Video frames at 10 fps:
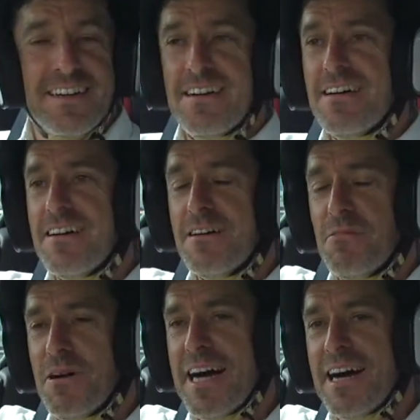Oh,
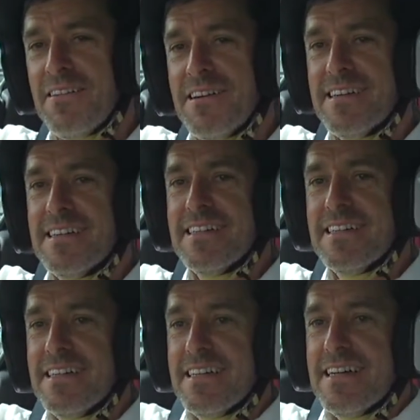
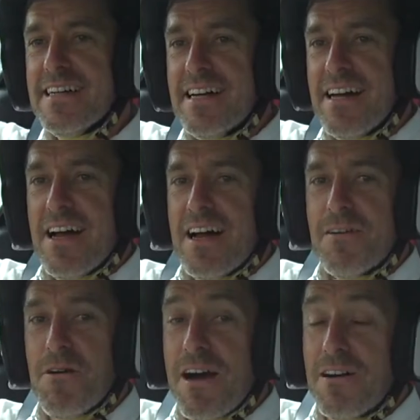wow.
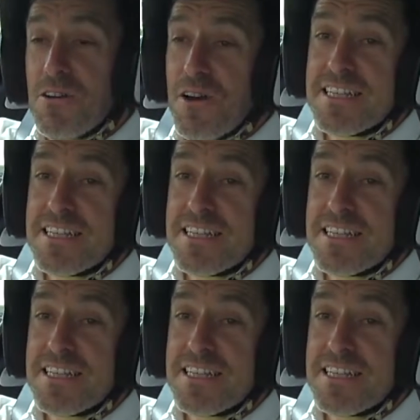Well, all I